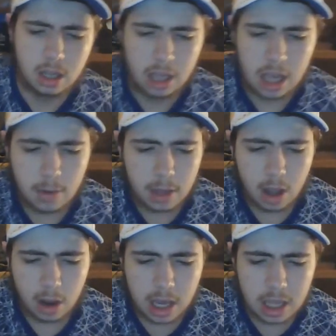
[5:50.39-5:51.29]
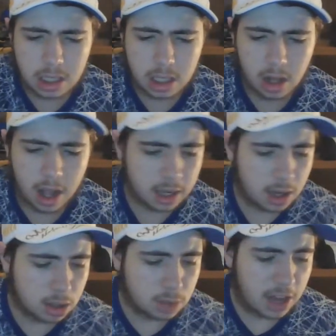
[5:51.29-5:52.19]
Here we go. Into the line
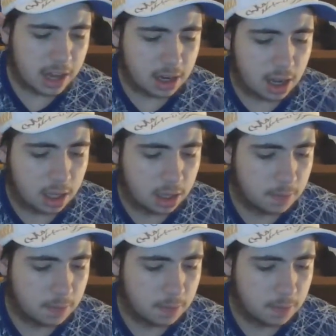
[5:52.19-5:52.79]
goes Flegler.